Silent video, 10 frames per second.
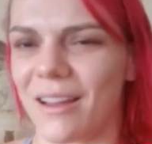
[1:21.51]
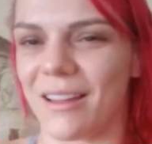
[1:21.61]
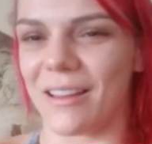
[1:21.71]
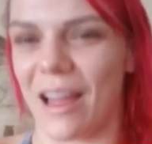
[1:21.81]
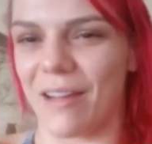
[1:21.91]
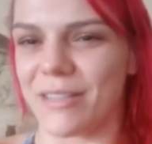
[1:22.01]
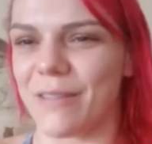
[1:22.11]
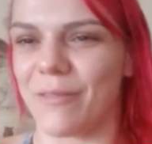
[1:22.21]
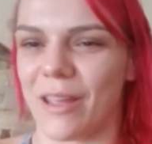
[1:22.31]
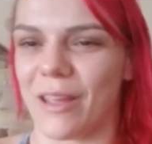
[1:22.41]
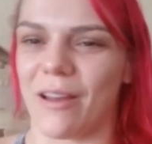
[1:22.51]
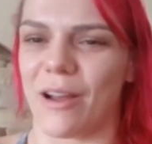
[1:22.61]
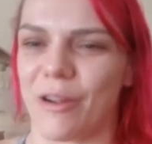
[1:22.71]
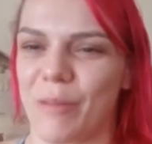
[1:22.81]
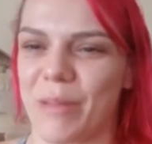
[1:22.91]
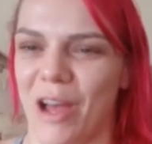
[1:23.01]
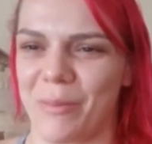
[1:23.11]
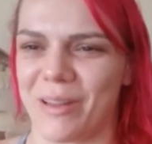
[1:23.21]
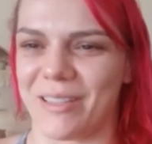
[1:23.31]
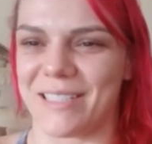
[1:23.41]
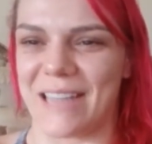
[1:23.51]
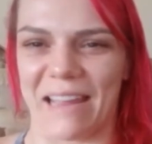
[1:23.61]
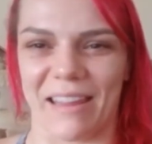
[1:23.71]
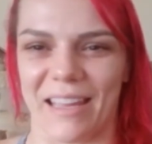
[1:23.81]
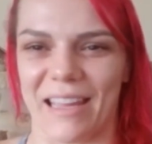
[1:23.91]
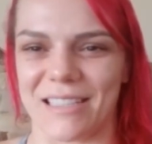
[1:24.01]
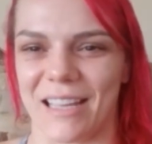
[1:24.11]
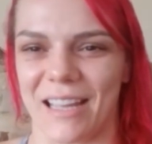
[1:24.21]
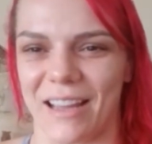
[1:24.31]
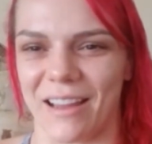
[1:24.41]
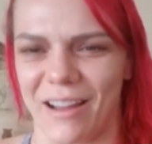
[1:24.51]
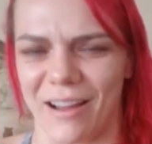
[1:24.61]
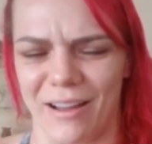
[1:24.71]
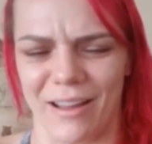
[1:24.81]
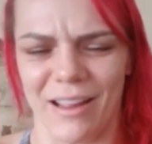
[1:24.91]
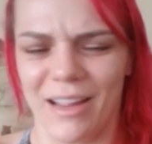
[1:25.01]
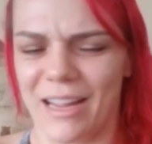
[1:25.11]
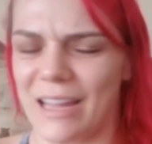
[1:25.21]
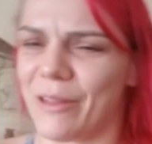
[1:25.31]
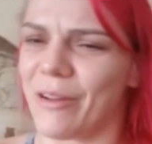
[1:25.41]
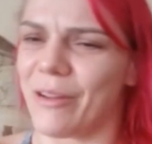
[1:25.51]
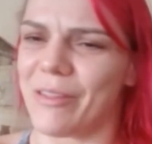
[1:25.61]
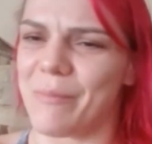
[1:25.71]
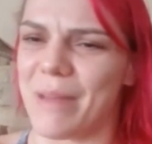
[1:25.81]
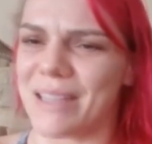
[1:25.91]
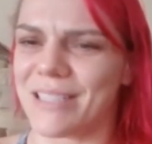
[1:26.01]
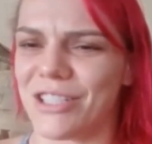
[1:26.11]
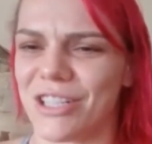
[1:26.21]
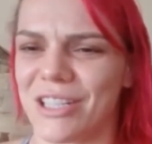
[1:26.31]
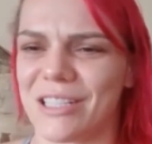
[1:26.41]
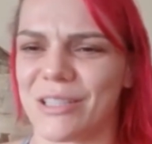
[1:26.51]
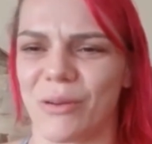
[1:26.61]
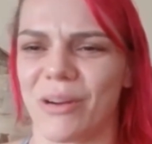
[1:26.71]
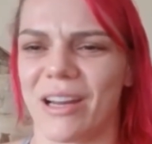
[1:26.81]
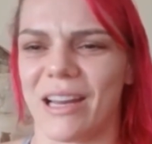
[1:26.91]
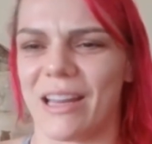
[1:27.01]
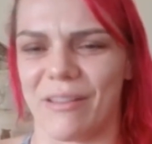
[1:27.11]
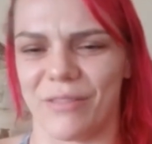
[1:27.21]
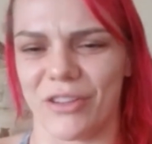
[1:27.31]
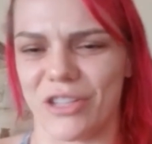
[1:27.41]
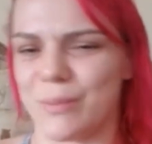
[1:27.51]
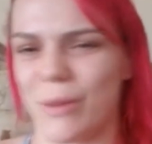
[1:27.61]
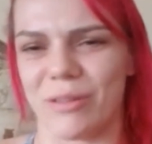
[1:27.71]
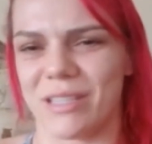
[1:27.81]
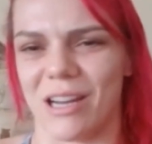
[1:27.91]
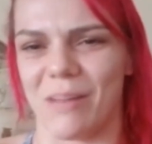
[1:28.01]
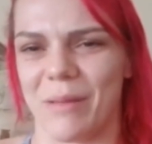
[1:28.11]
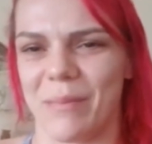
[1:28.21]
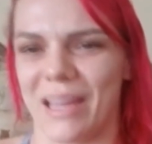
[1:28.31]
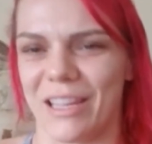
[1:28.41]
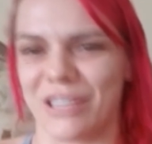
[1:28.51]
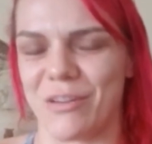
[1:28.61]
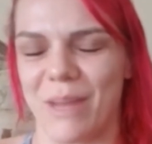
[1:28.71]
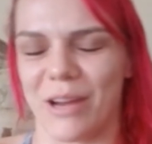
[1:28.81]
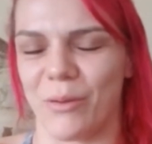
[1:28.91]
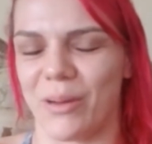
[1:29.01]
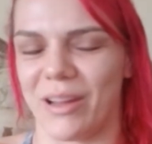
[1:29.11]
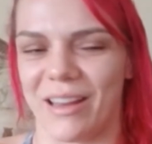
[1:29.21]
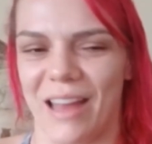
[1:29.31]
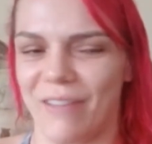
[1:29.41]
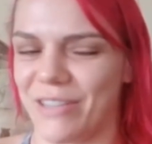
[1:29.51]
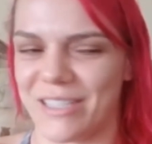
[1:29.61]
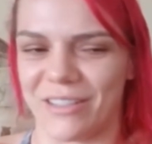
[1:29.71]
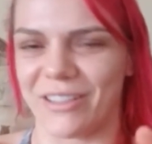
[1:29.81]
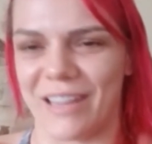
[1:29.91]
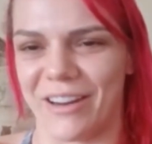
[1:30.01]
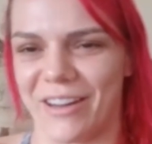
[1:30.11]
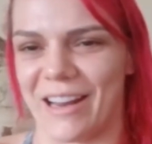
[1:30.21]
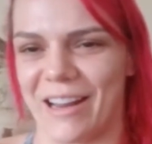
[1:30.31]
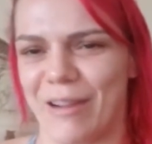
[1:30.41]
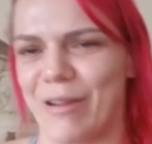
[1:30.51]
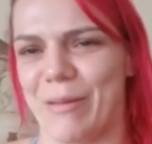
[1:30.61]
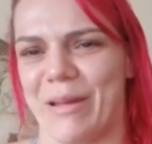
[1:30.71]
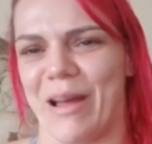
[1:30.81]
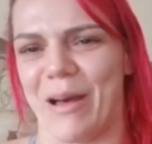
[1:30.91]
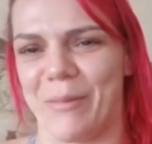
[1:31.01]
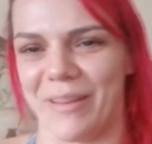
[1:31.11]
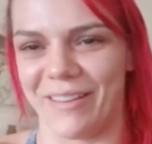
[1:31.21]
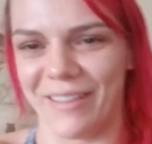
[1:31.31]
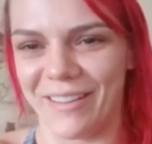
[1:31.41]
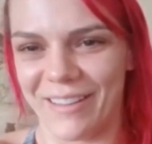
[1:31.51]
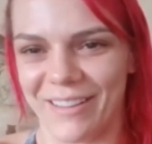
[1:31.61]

I receive creepy comments daily, easily, either in the messages or if they're just posted on my page. No matter what, every single day you're getting a creepy comment.